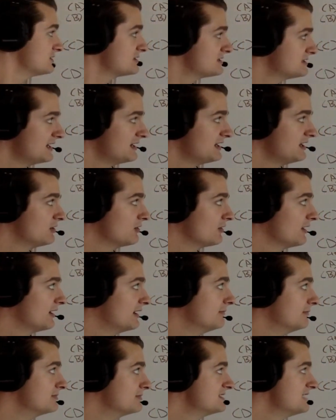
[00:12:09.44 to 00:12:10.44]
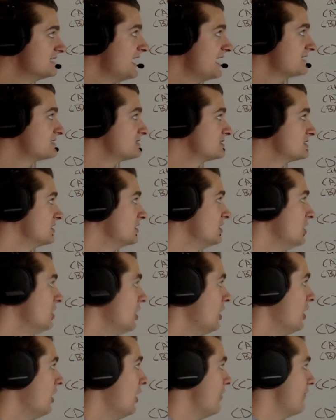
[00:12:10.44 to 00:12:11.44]
could sit here and obsess
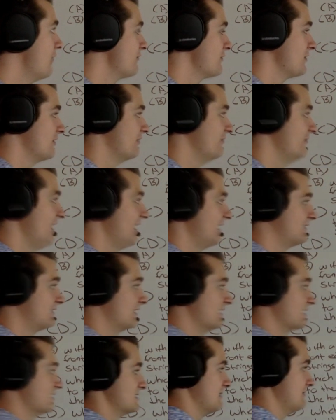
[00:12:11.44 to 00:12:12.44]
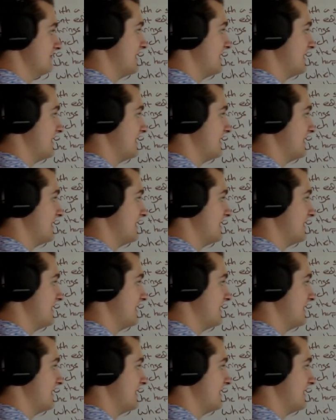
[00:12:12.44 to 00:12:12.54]
over the fact that